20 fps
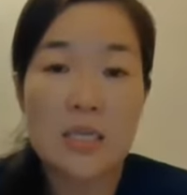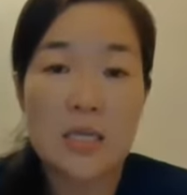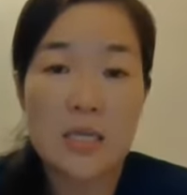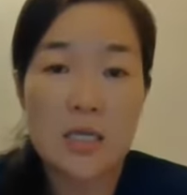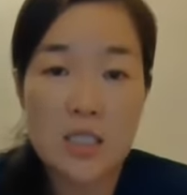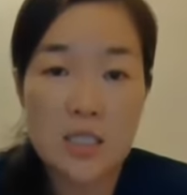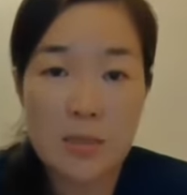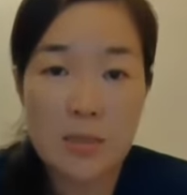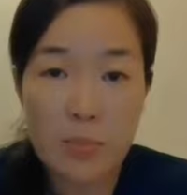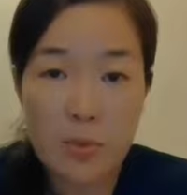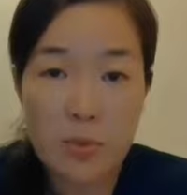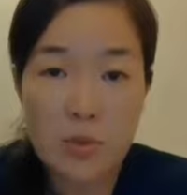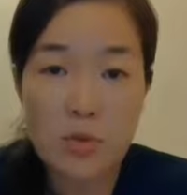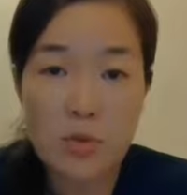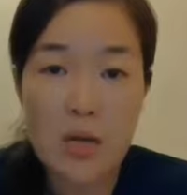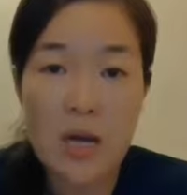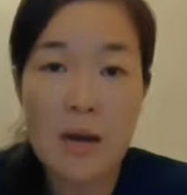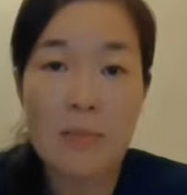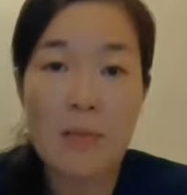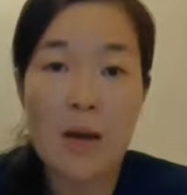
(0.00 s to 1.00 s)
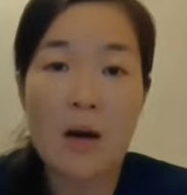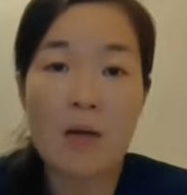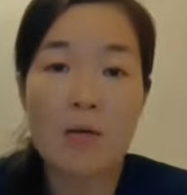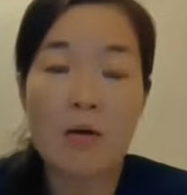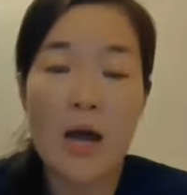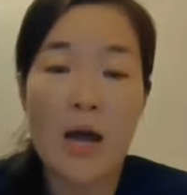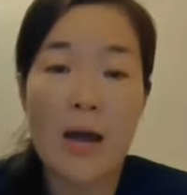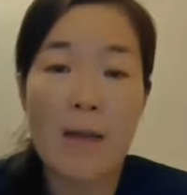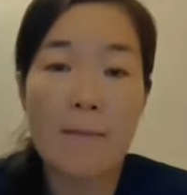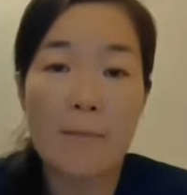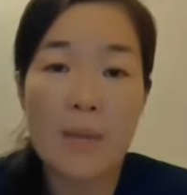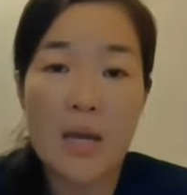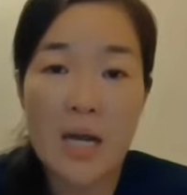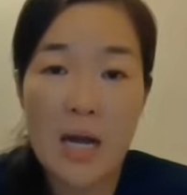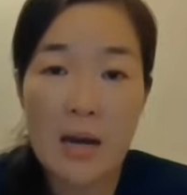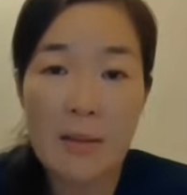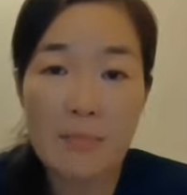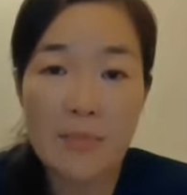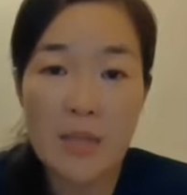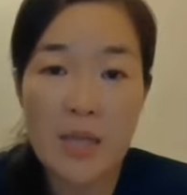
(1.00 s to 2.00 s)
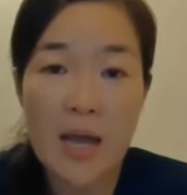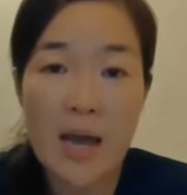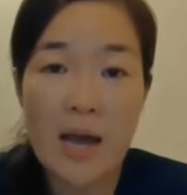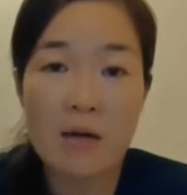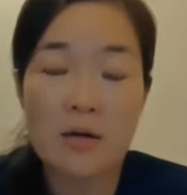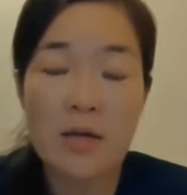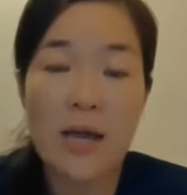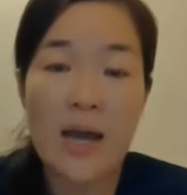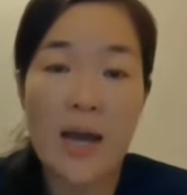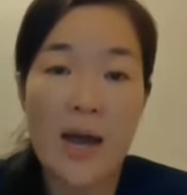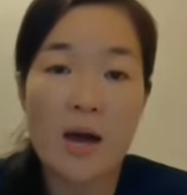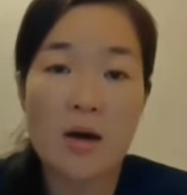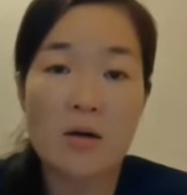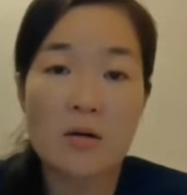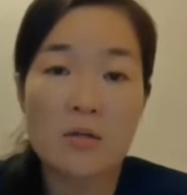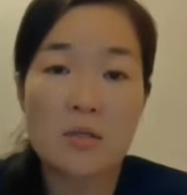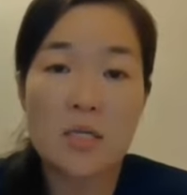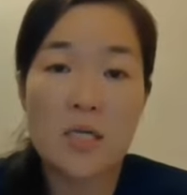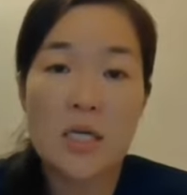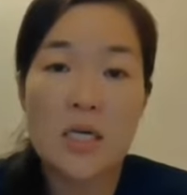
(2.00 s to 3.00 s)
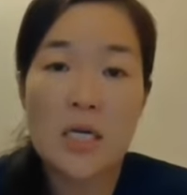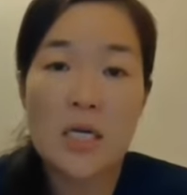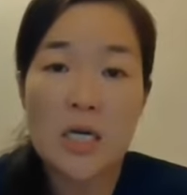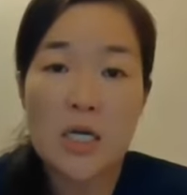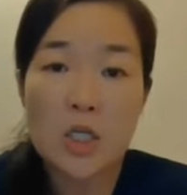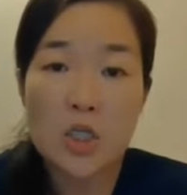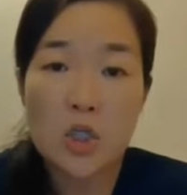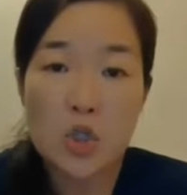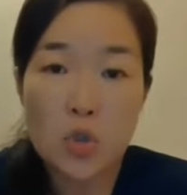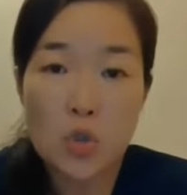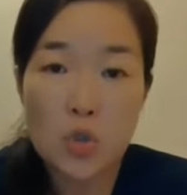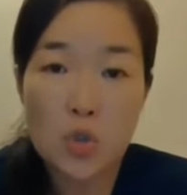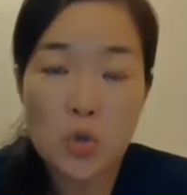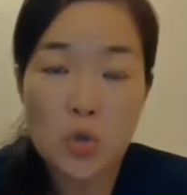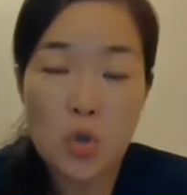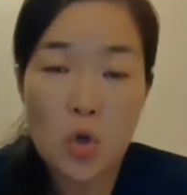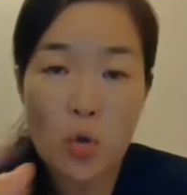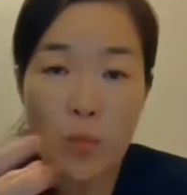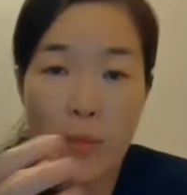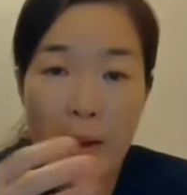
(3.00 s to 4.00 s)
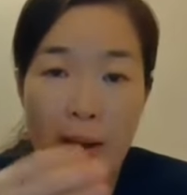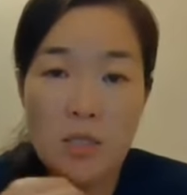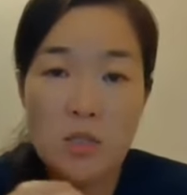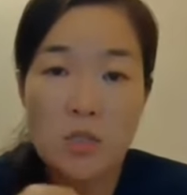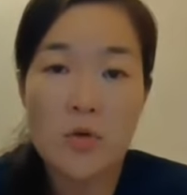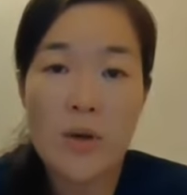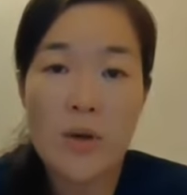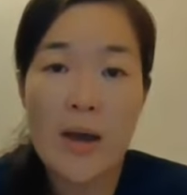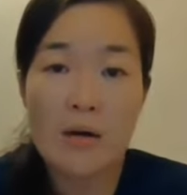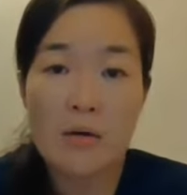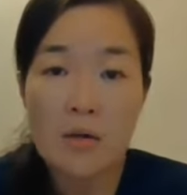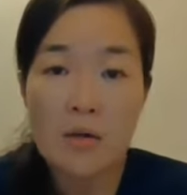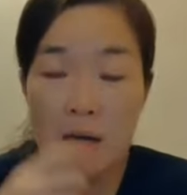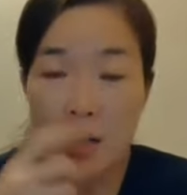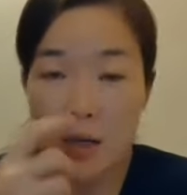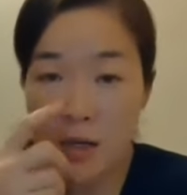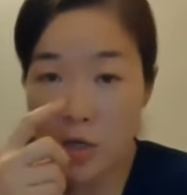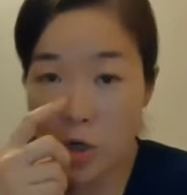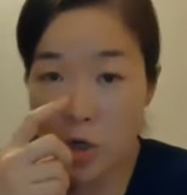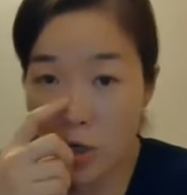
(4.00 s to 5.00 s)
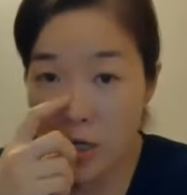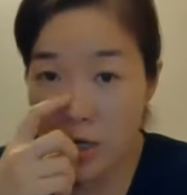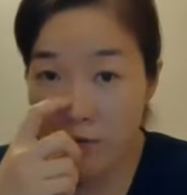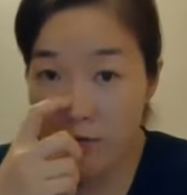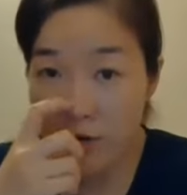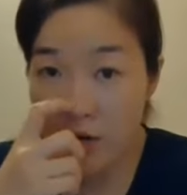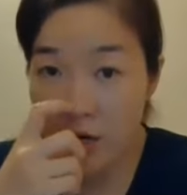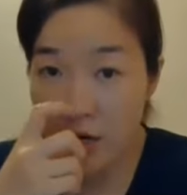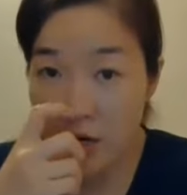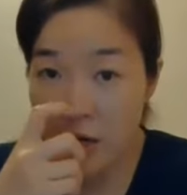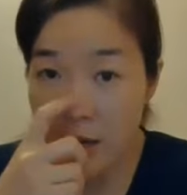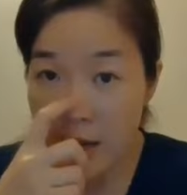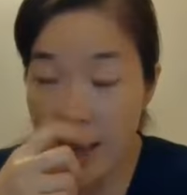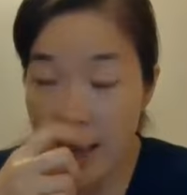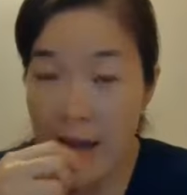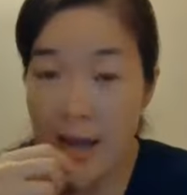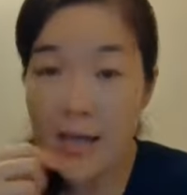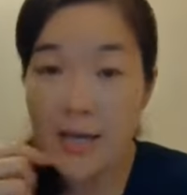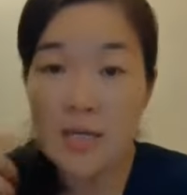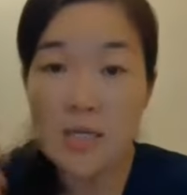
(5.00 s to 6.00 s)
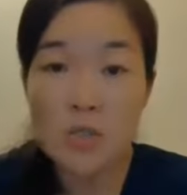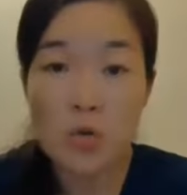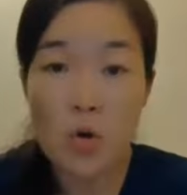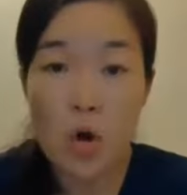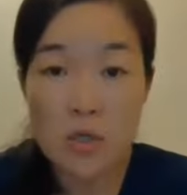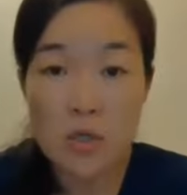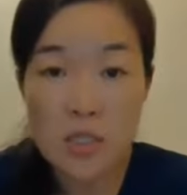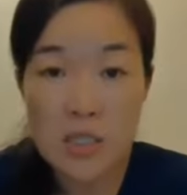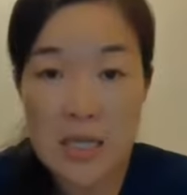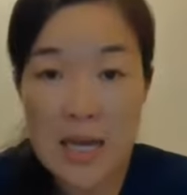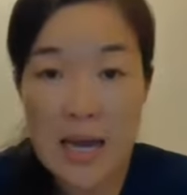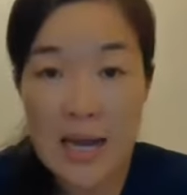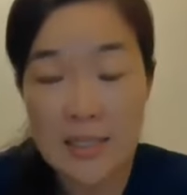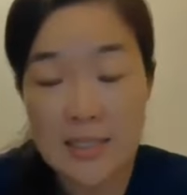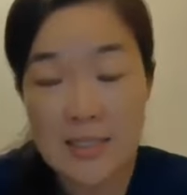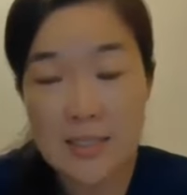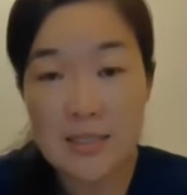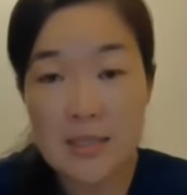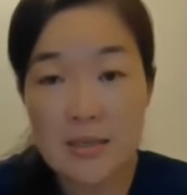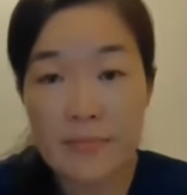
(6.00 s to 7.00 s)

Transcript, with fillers: is supposed to come out and pick up the LDL to go back to L, uh, your liver and to oxidize.